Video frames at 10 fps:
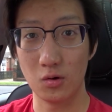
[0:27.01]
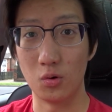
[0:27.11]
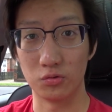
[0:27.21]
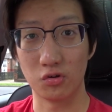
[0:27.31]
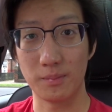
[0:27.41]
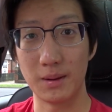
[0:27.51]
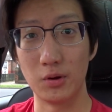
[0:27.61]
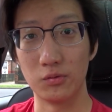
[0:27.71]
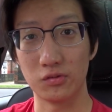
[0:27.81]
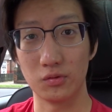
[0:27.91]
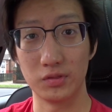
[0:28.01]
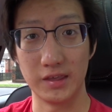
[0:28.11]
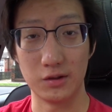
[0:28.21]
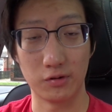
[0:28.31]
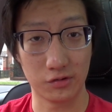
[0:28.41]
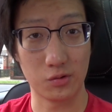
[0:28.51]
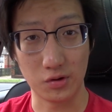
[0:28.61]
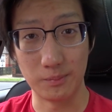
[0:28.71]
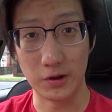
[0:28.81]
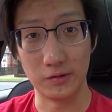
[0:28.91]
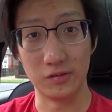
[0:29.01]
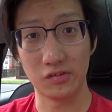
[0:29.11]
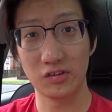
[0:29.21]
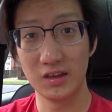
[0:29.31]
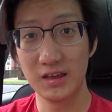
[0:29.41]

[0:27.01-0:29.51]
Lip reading: or talk about most of the critical components